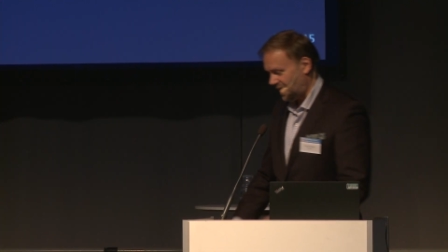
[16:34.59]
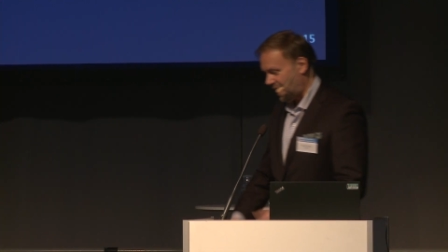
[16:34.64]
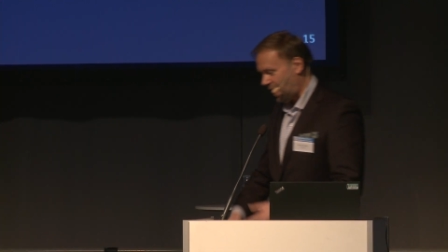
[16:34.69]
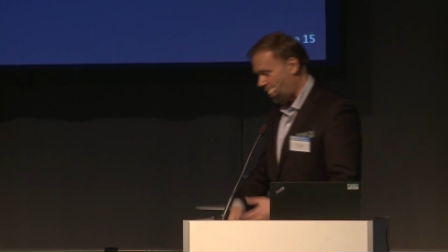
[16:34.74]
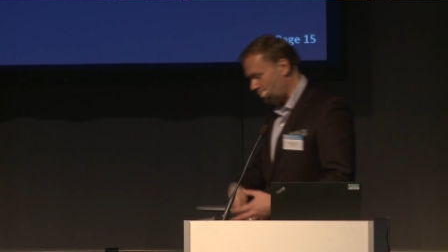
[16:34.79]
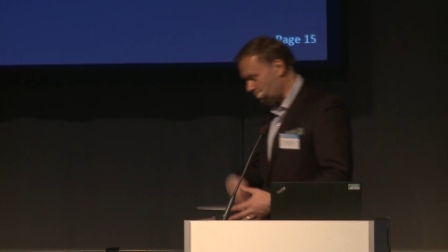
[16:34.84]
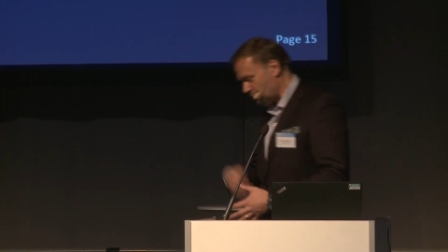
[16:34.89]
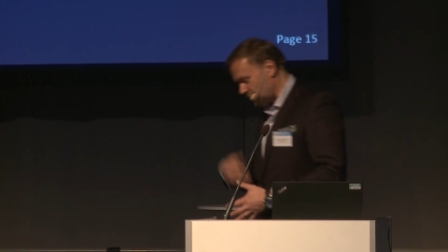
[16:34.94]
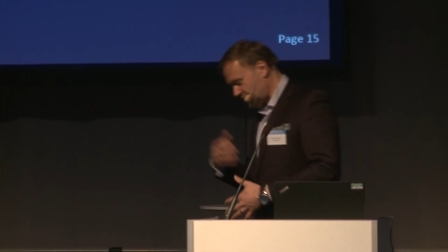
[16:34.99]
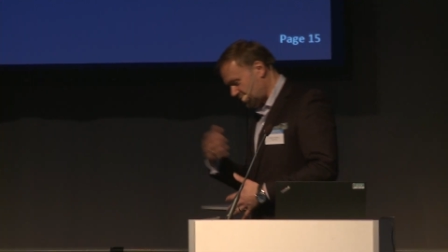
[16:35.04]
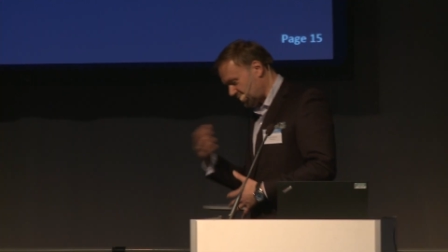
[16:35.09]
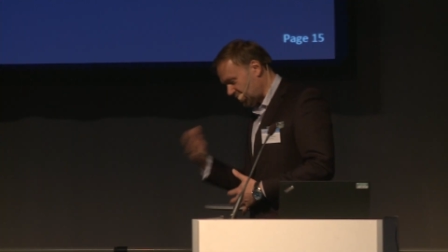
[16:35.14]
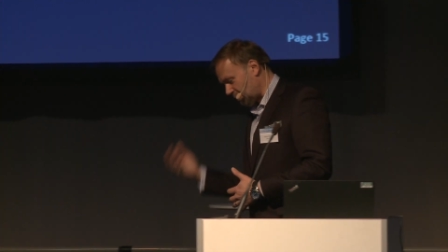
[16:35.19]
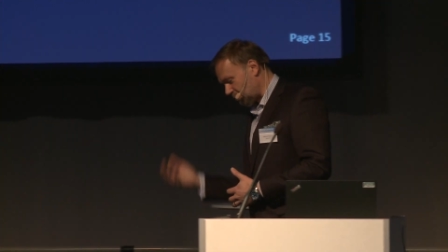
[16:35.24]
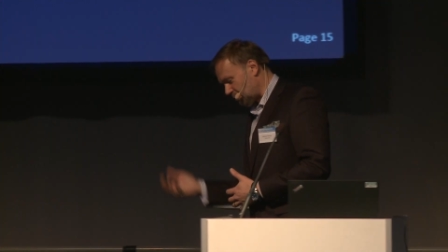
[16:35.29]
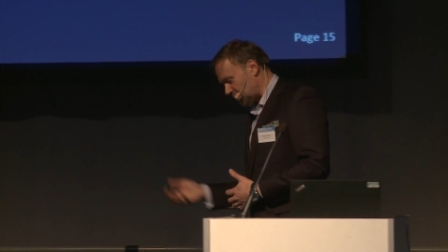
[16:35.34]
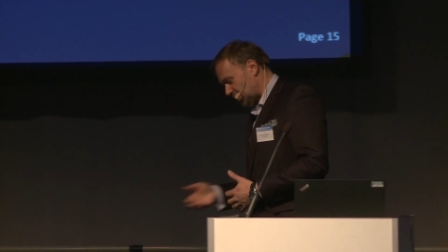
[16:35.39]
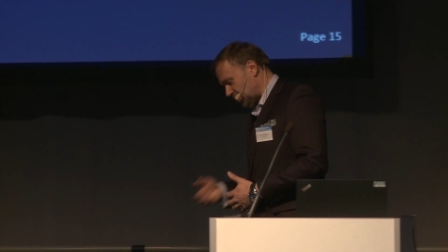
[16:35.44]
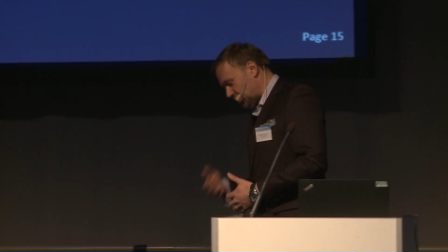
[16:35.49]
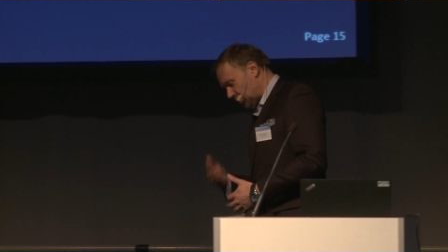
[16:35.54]
how much
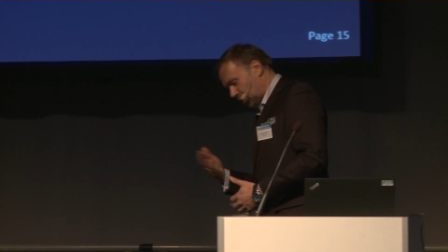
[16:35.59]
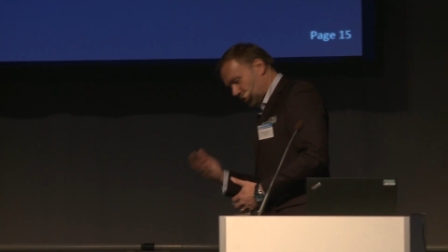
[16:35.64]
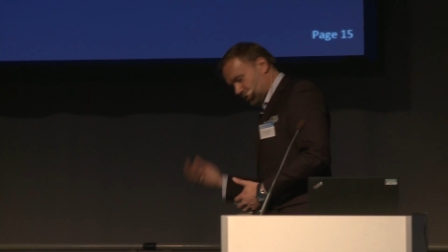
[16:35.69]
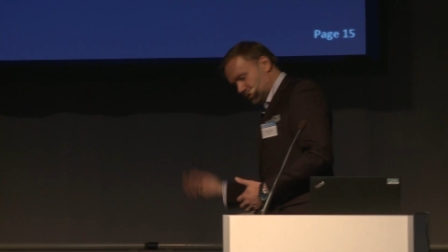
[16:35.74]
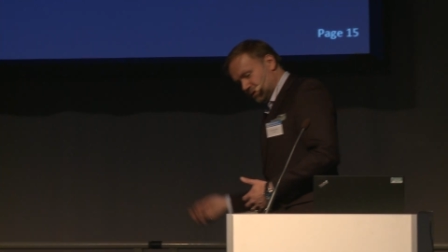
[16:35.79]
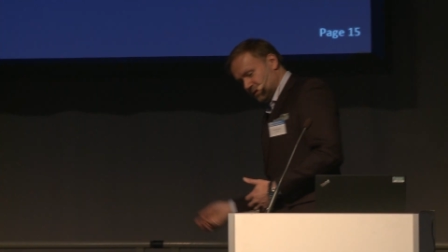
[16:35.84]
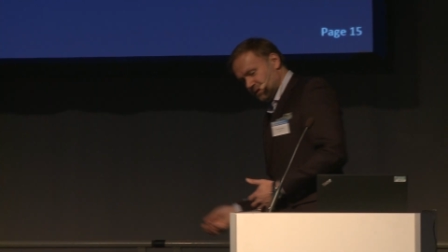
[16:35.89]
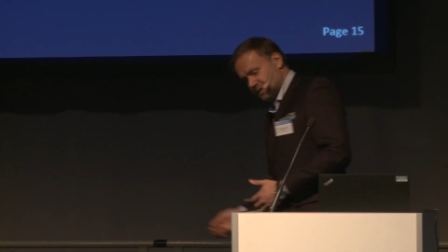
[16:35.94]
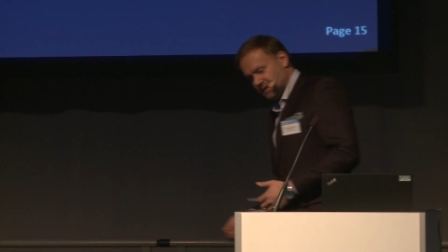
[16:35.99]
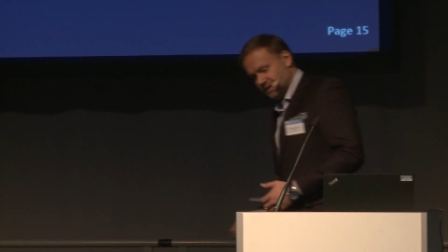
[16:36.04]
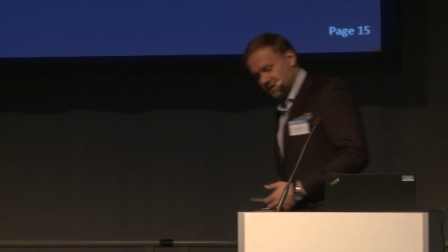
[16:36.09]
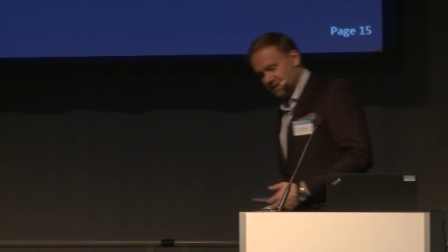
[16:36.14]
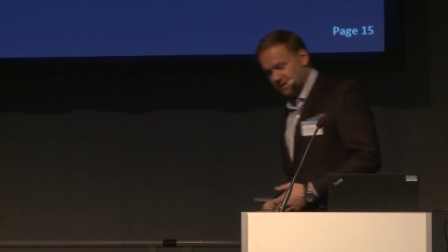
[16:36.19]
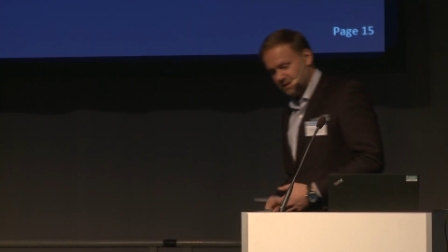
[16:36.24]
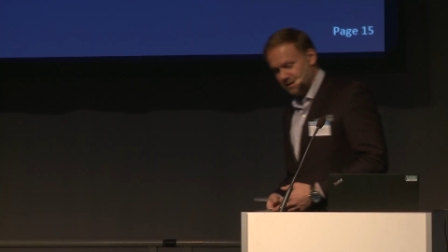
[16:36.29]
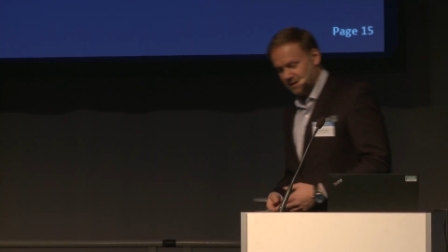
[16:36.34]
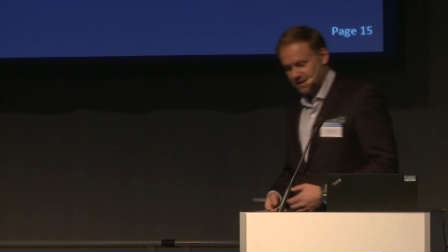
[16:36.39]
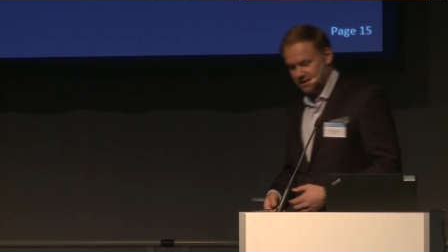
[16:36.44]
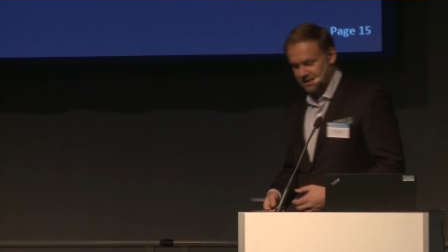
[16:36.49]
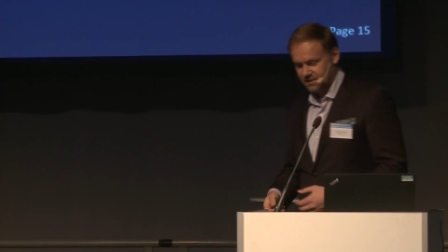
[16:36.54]
can be done in
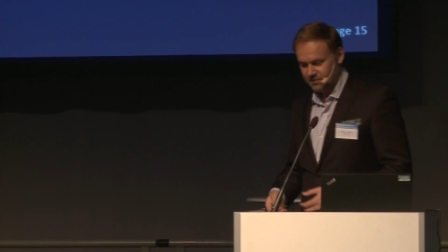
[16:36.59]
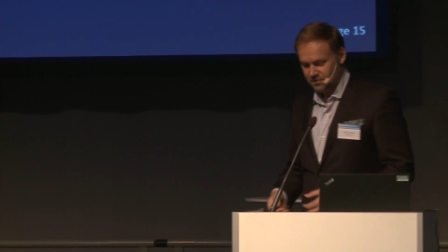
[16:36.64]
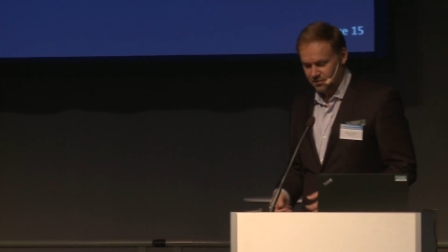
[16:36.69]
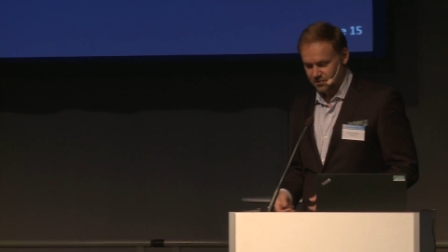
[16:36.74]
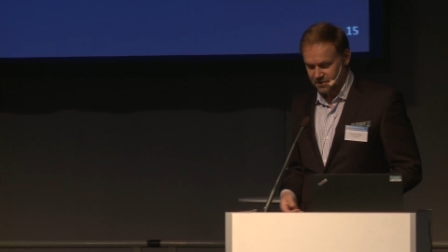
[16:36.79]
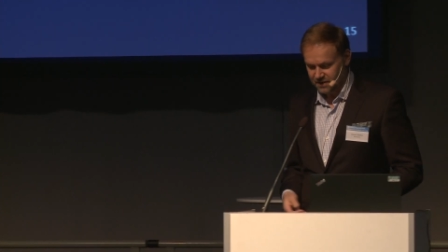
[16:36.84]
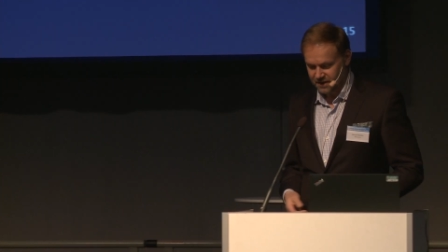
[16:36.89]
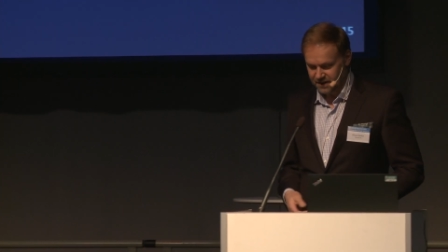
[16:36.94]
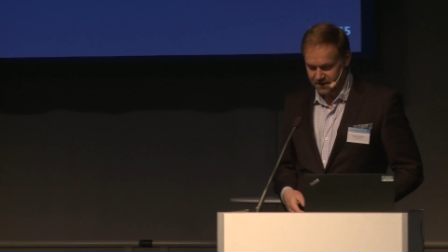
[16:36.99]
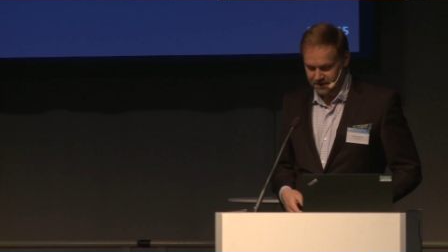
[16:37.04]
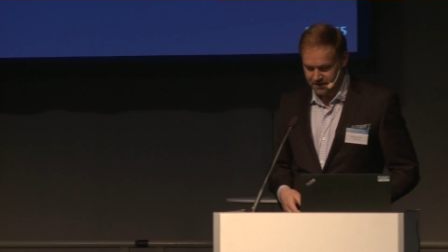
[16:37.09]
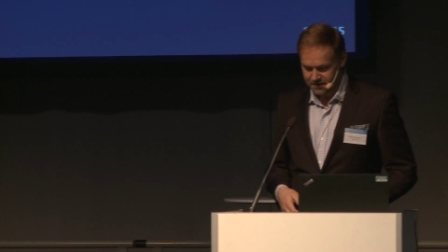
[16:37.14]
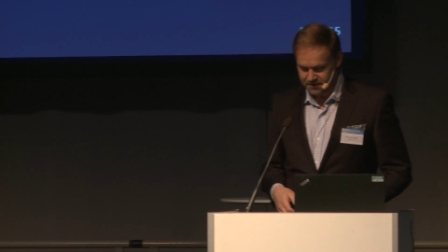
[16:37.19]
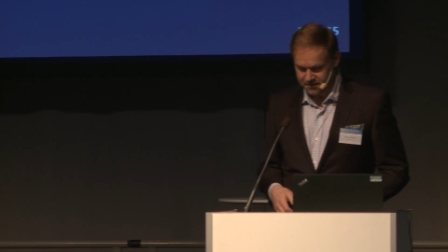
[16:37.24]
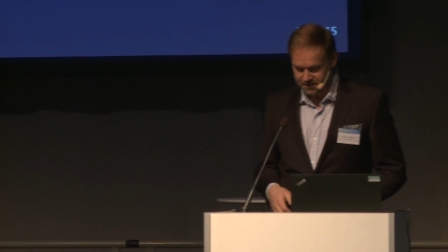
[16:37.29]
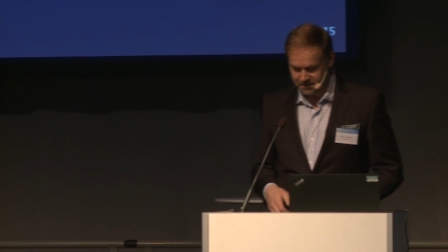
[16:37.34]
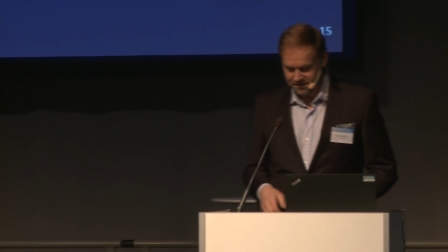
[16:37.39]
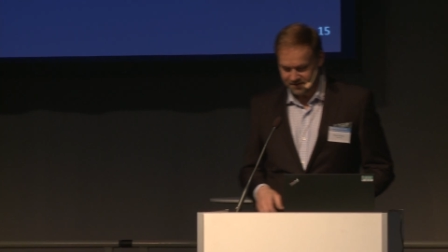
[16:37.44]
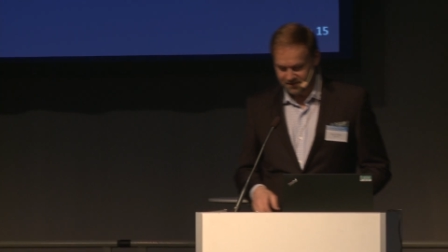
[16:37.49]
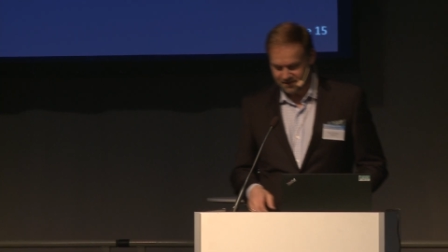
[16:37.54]
the next few
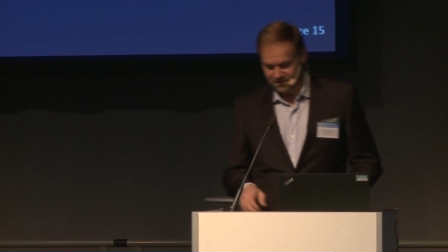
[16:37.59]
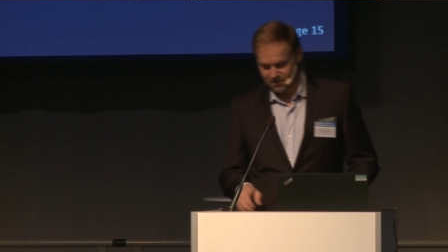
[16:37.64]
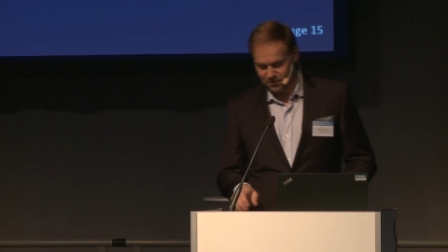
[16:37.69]
years